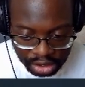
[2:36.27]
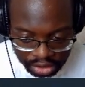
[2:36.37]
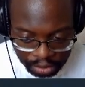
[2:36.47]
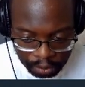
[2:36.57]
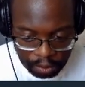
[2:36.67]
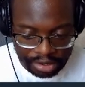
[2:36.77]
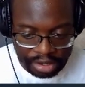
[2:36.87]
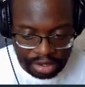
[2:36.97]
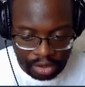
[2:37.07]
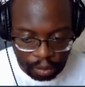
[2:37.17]
to
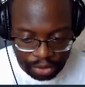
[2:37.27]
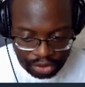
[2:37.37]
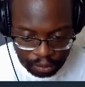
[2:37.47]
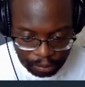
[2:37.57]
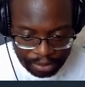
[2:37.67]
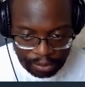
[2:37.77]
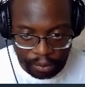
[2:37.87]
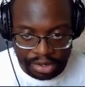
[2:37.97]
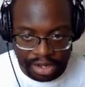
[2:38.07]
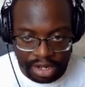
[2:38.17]
1, which will be
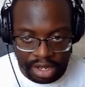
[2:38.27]
1.